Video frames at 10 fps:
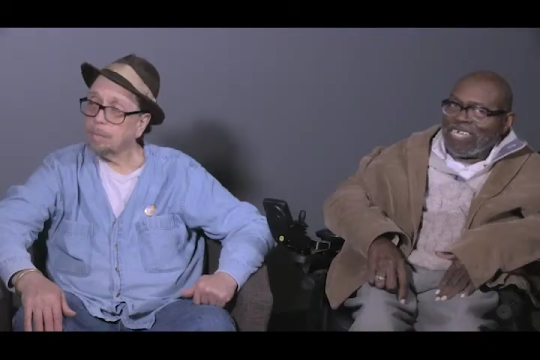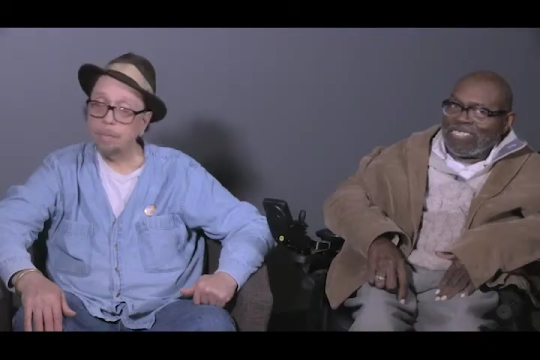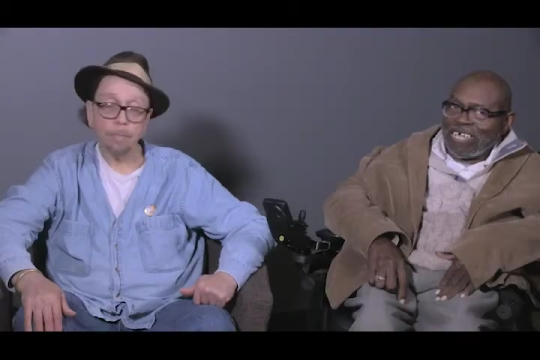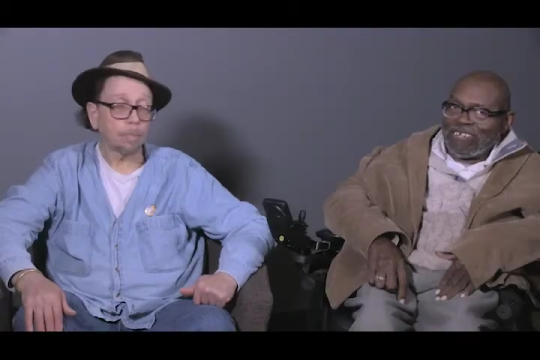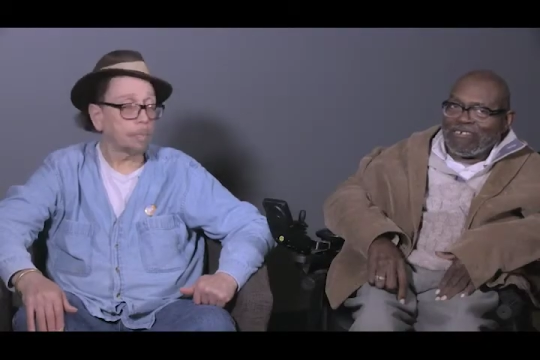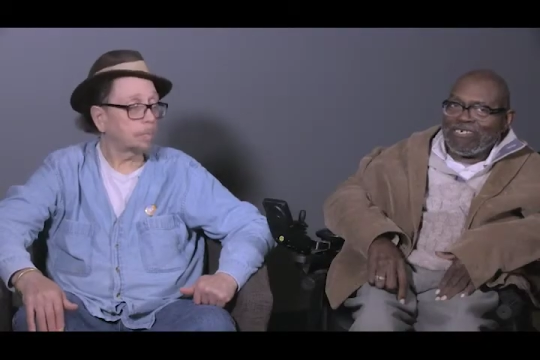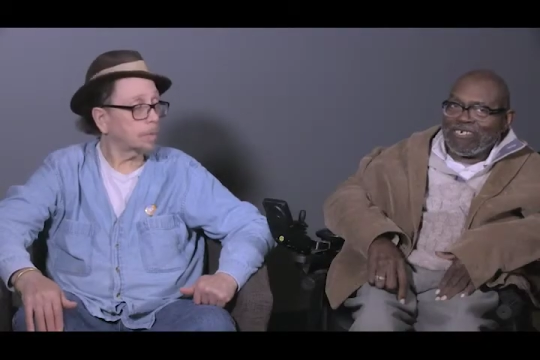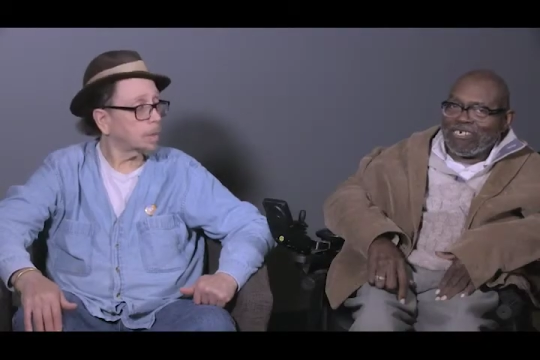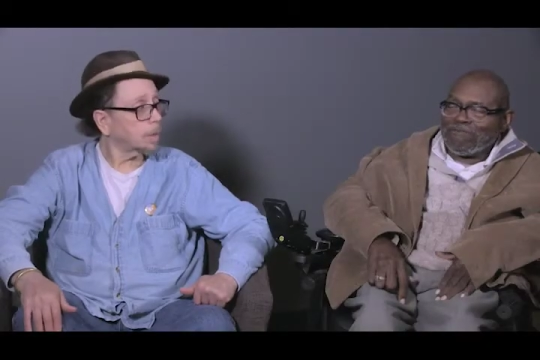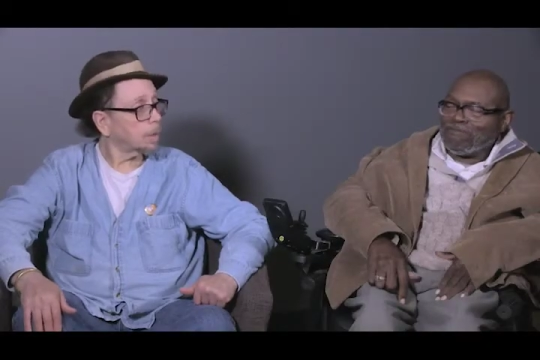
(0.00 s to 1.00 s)
Speaker 1: it's not only a good
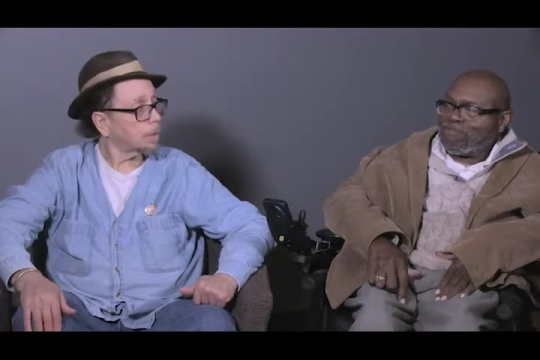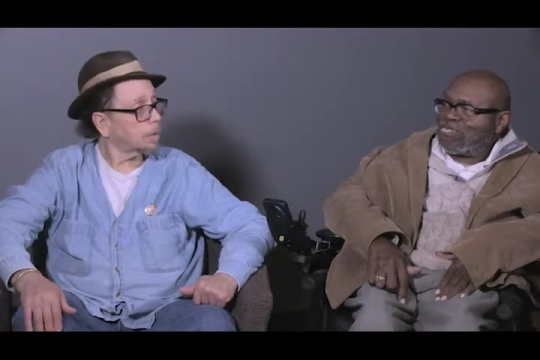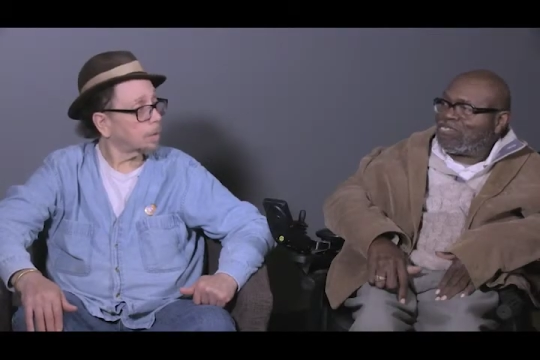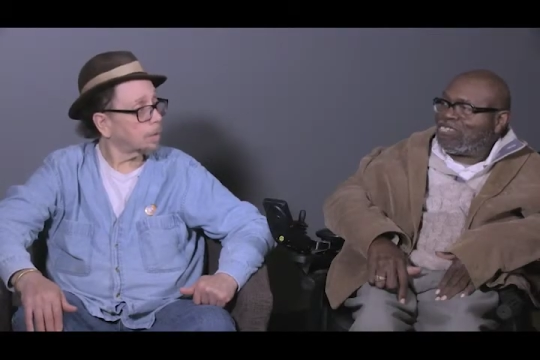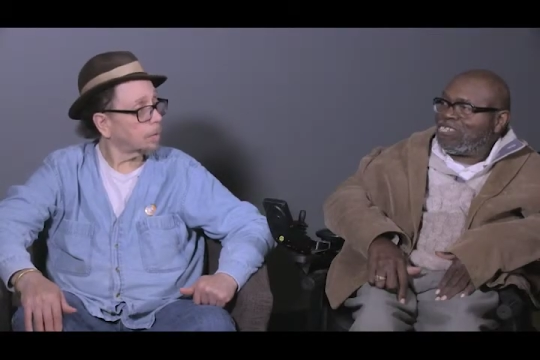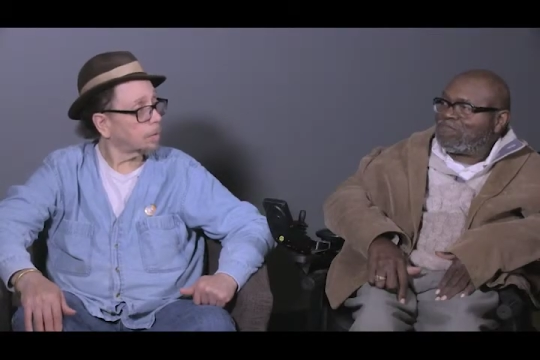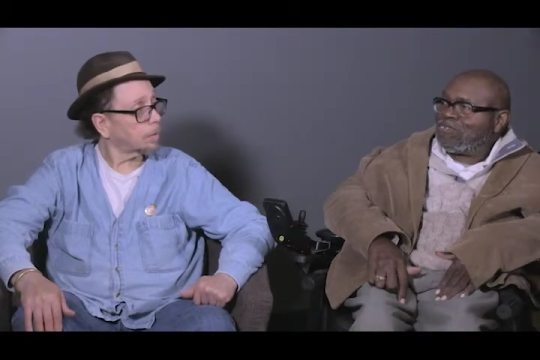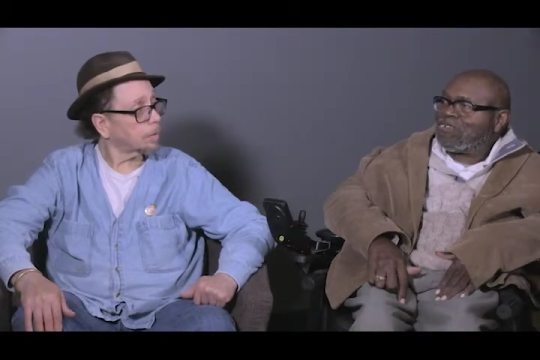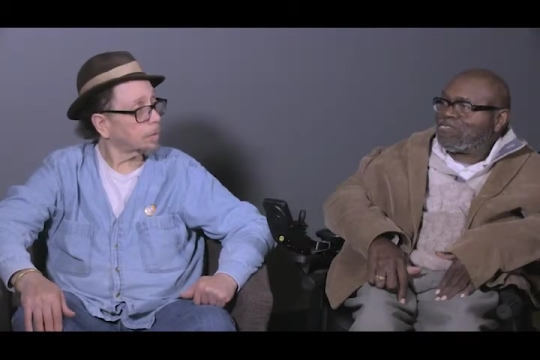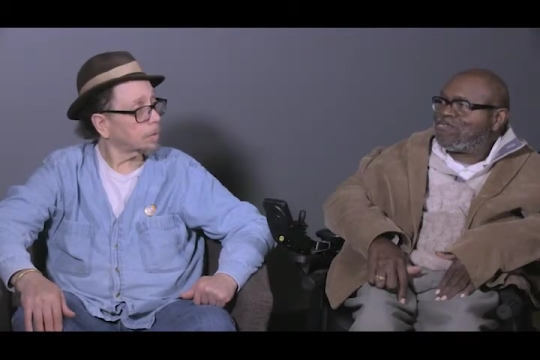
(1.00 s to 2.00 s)
one, but it's it,
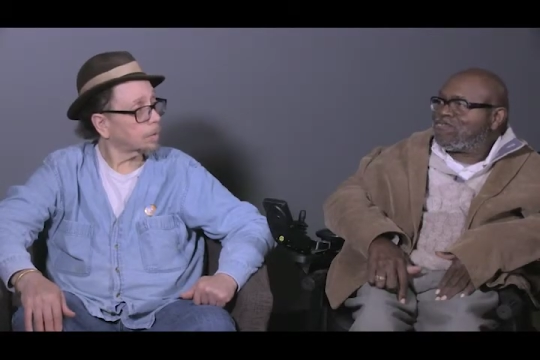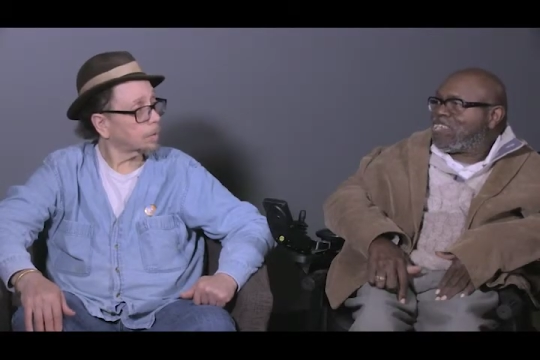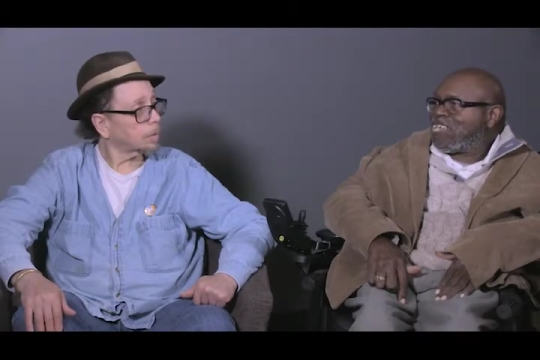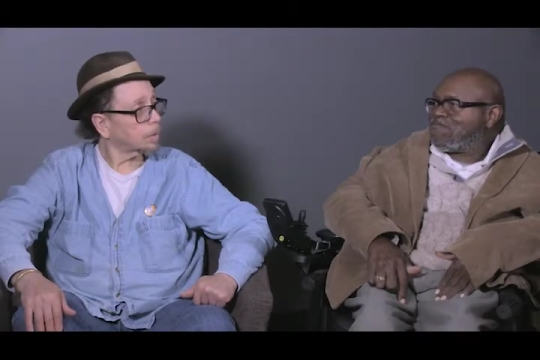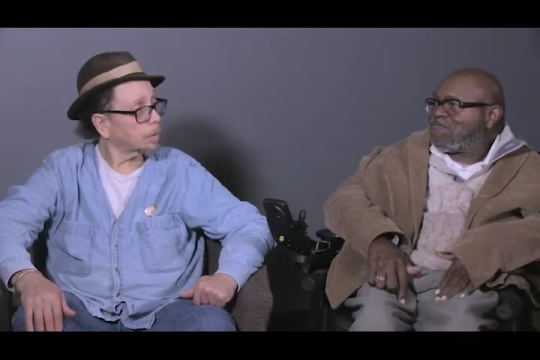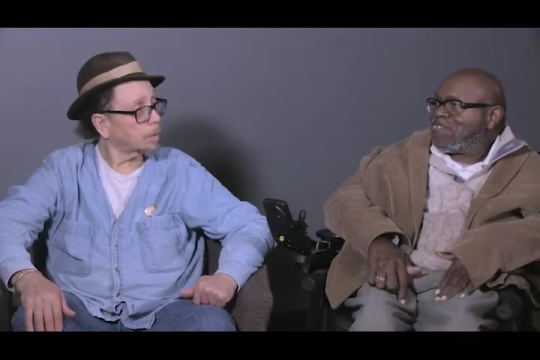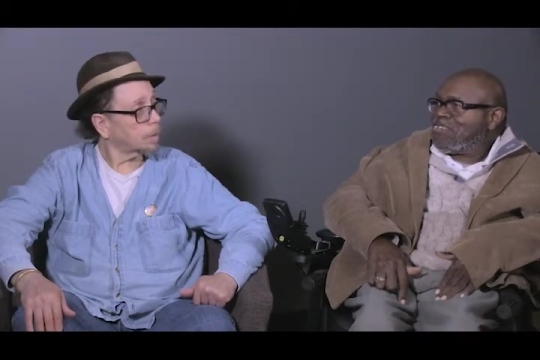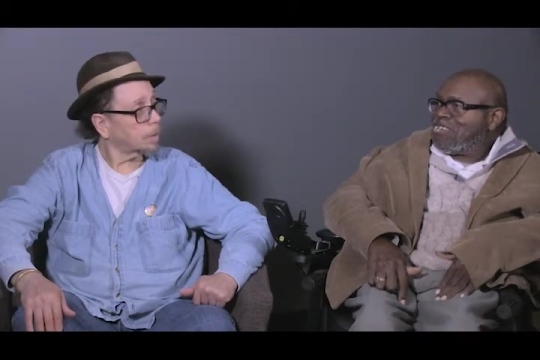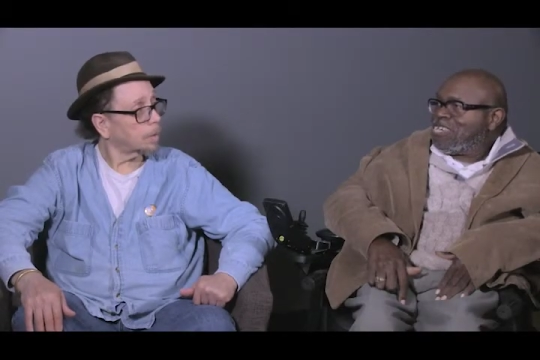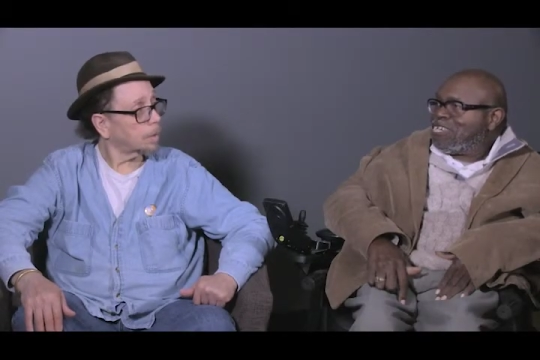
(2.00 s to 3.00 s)
because it's safe. Mm -hmm.